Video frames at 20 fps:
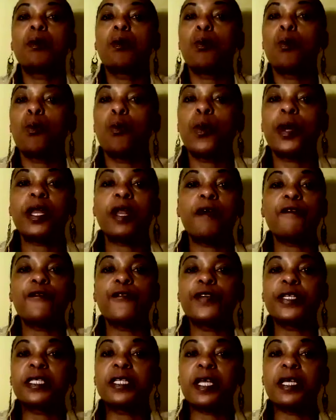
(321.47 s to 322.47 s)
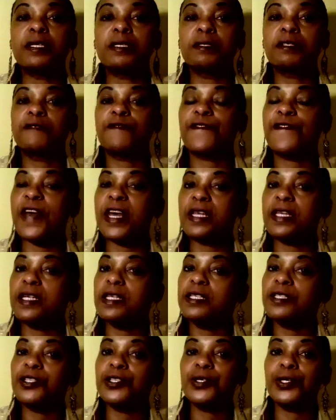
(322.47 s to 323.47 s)
whatever is fed
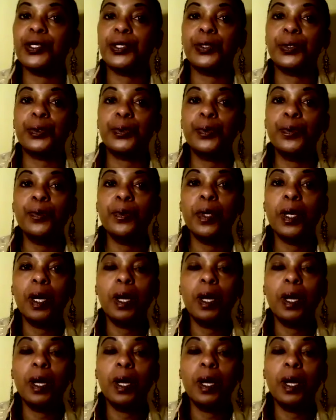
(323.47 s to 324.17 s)
into you,